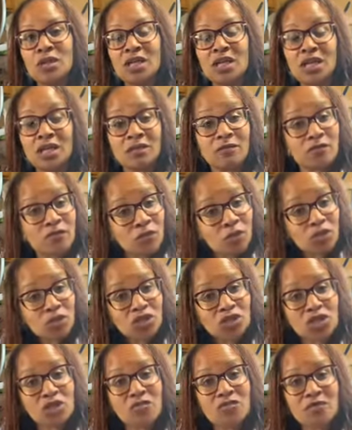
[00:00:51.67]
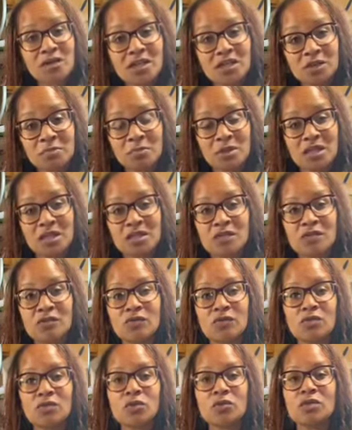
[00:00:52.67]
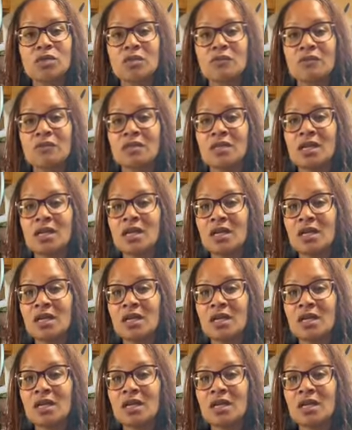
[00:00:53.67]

infusion of recipes through different